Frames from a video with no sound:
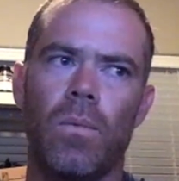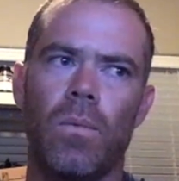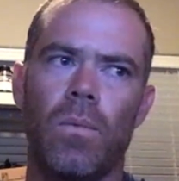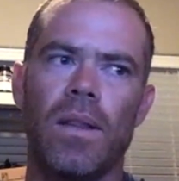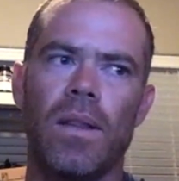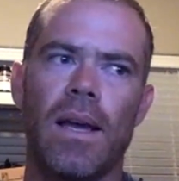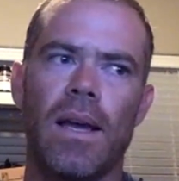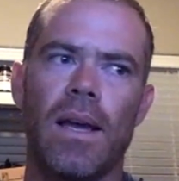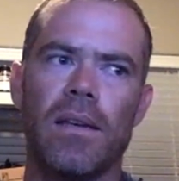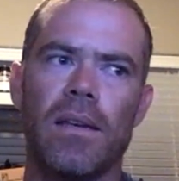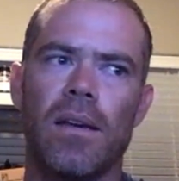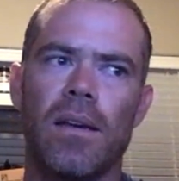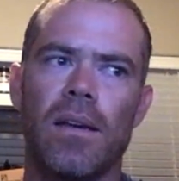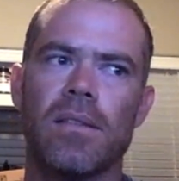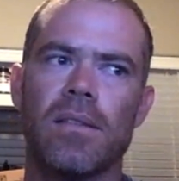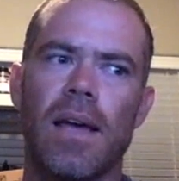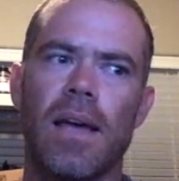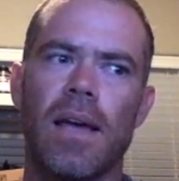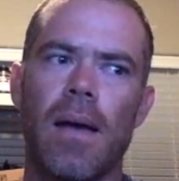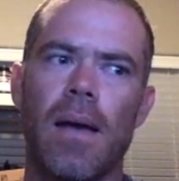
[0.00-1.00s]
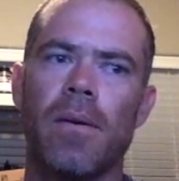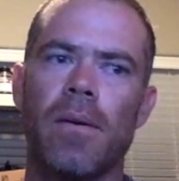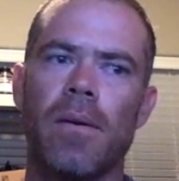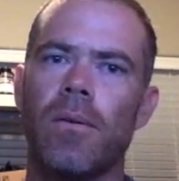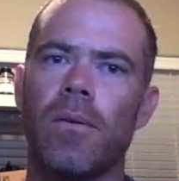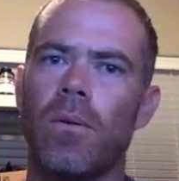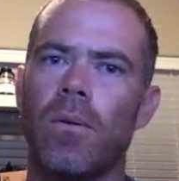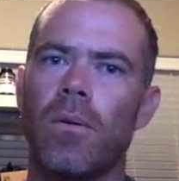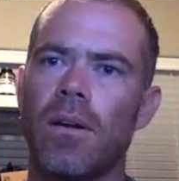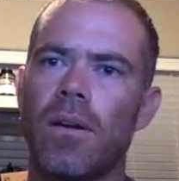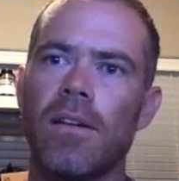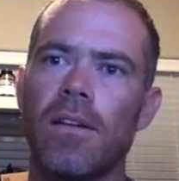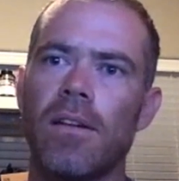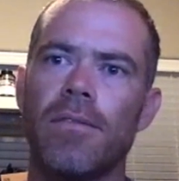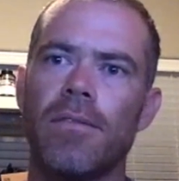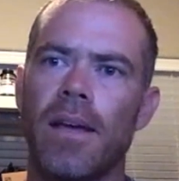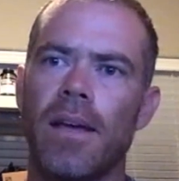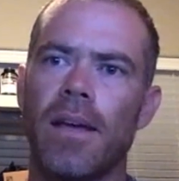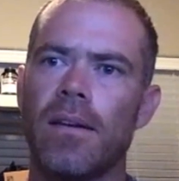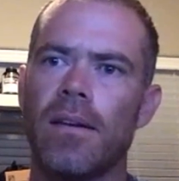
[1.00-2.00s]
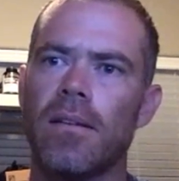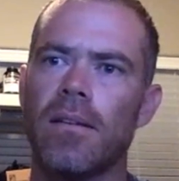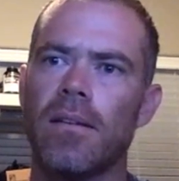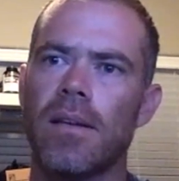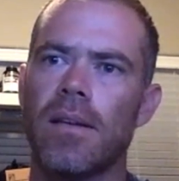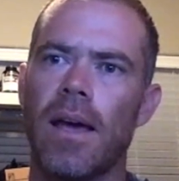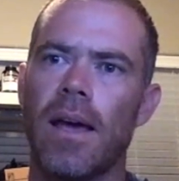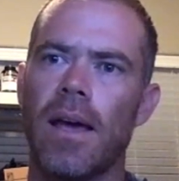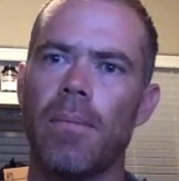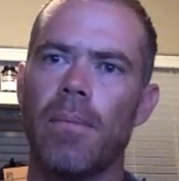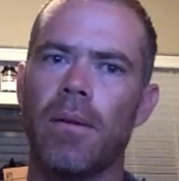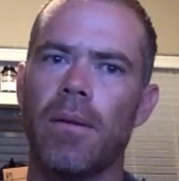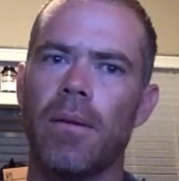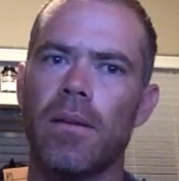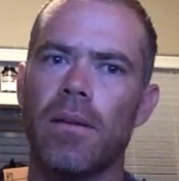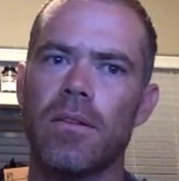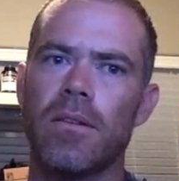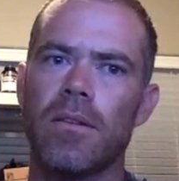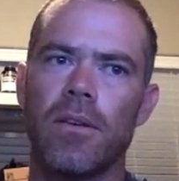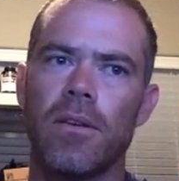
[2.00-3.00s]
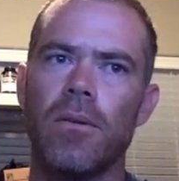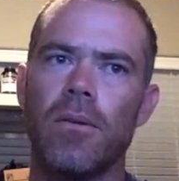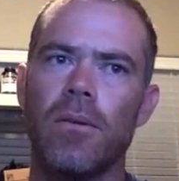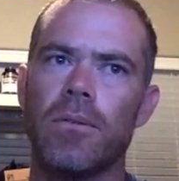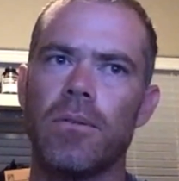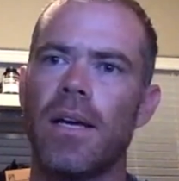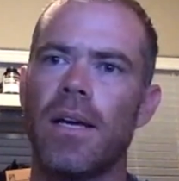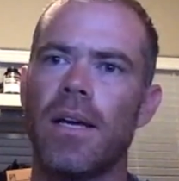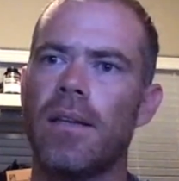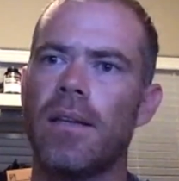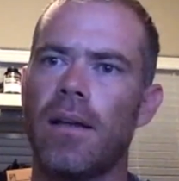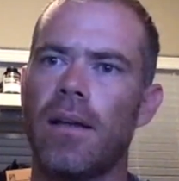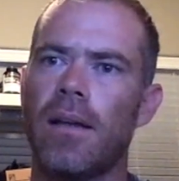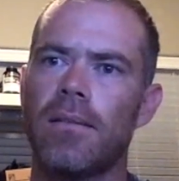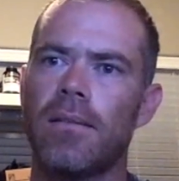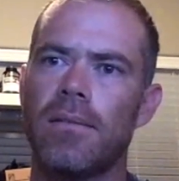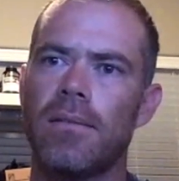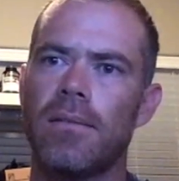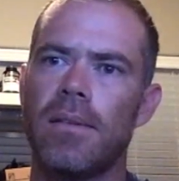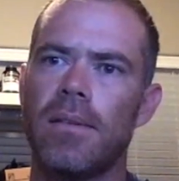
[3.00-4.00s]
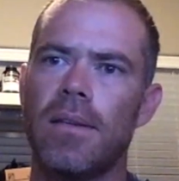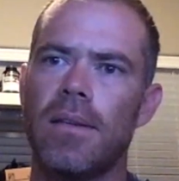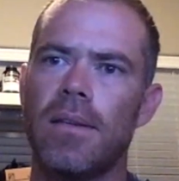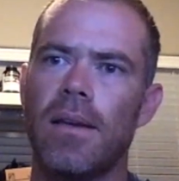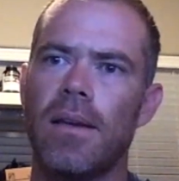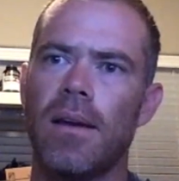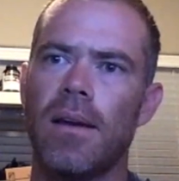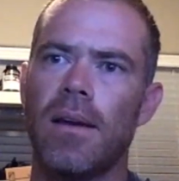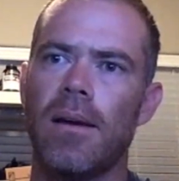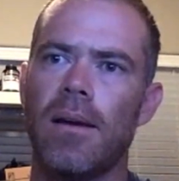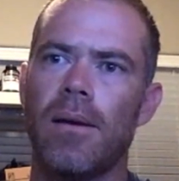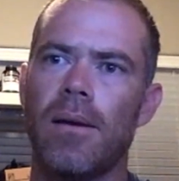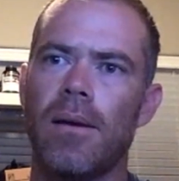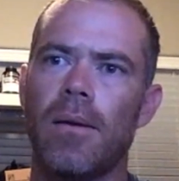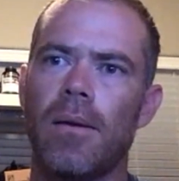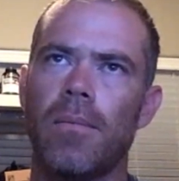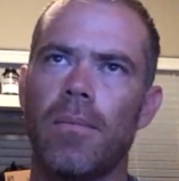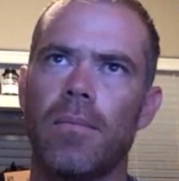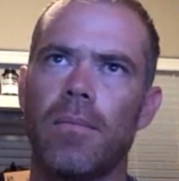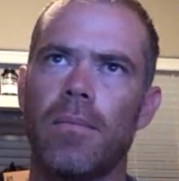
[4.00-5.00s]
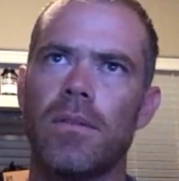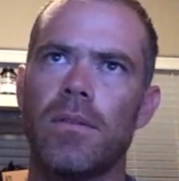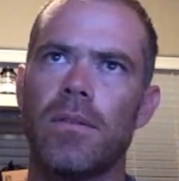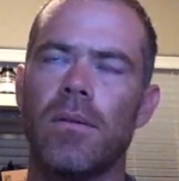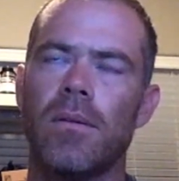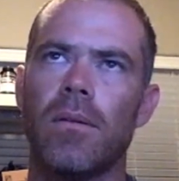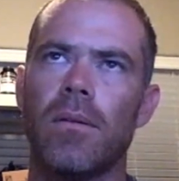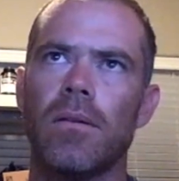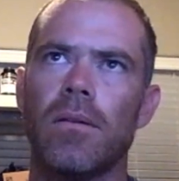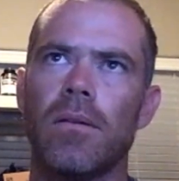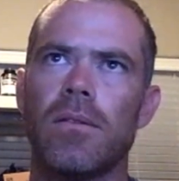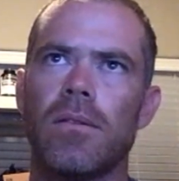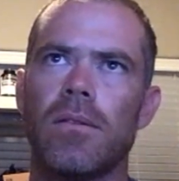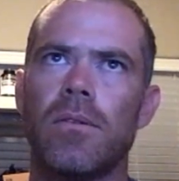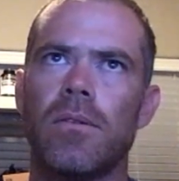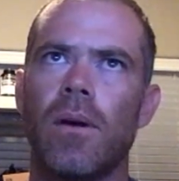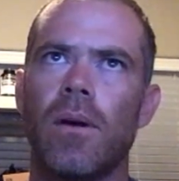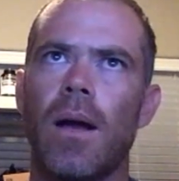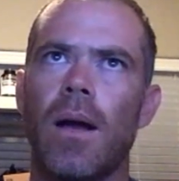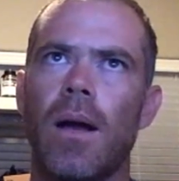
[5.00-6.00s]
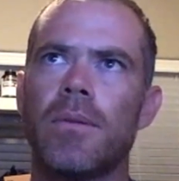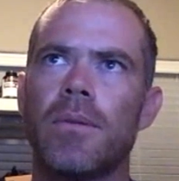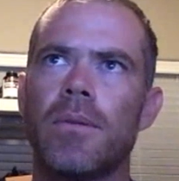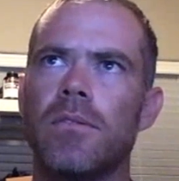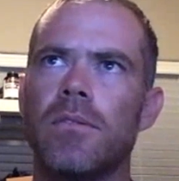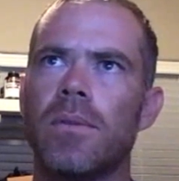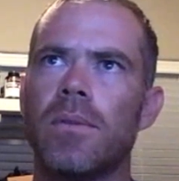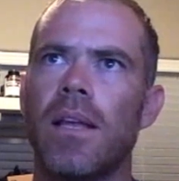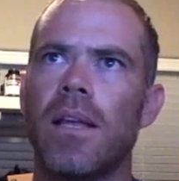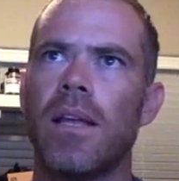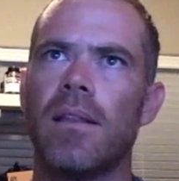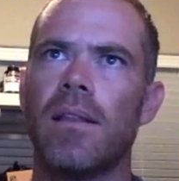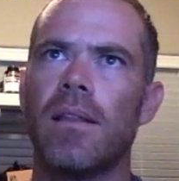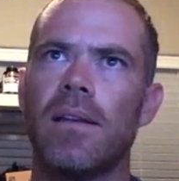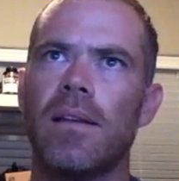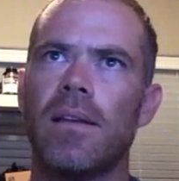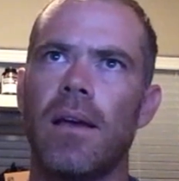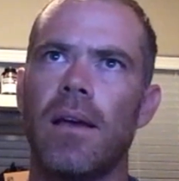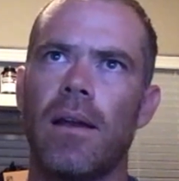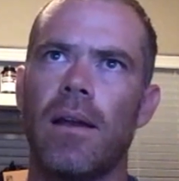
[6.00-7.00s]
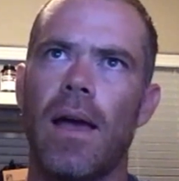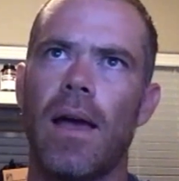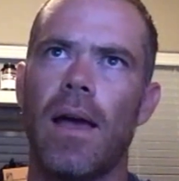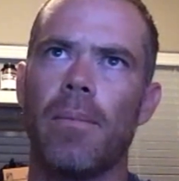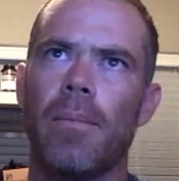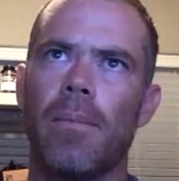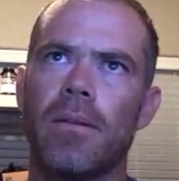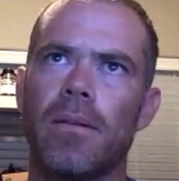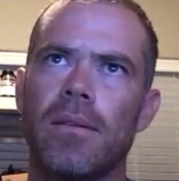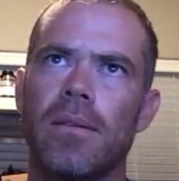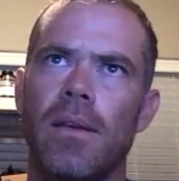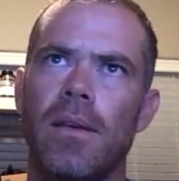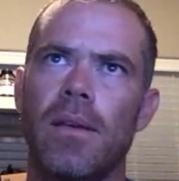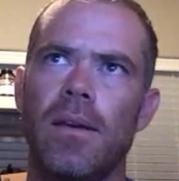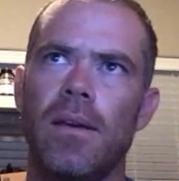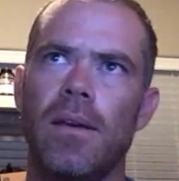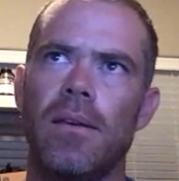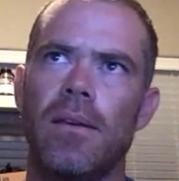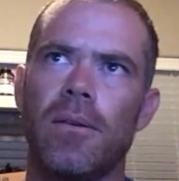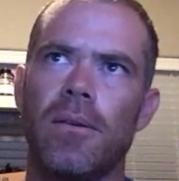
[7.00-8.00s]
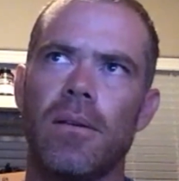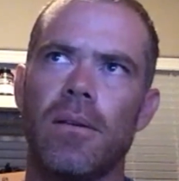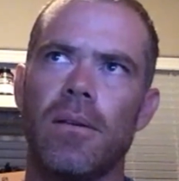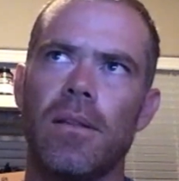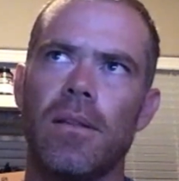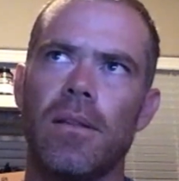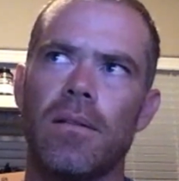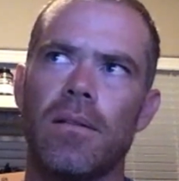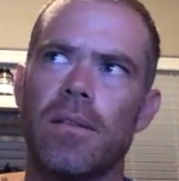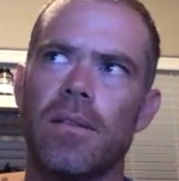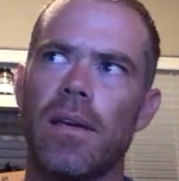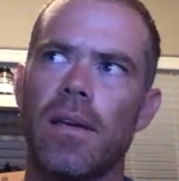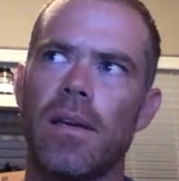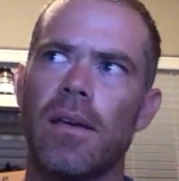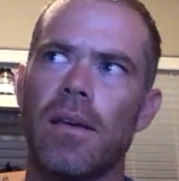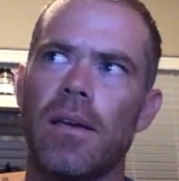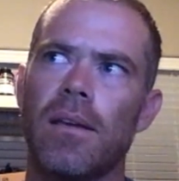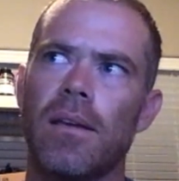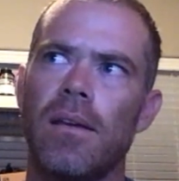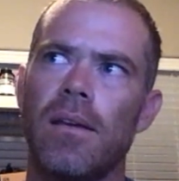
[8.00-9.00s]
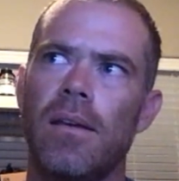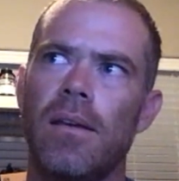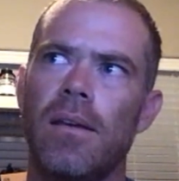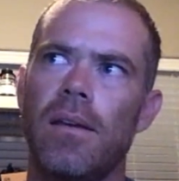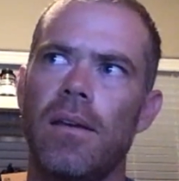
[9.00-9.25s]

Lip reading: when that doesn't happen, or if that doesn't happen, it's a huge letdown. So there's two options when that letdown happens. You can either say,